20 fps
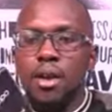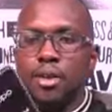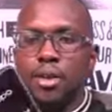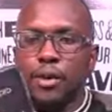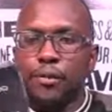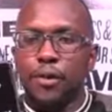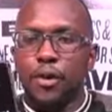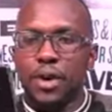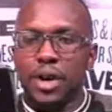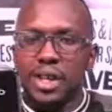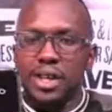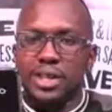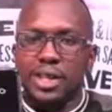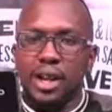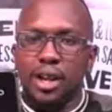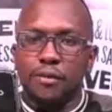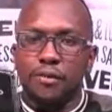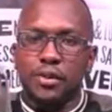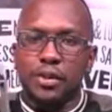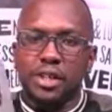the phone
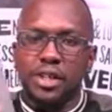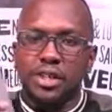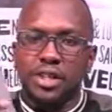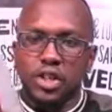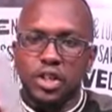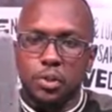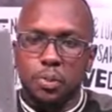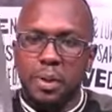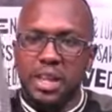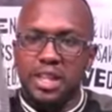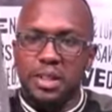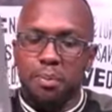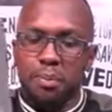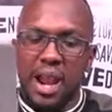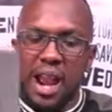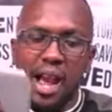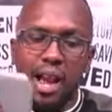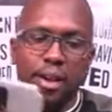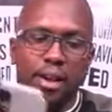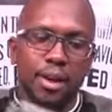itself. This is the space
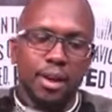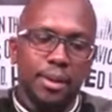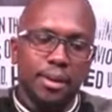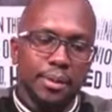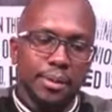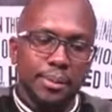black.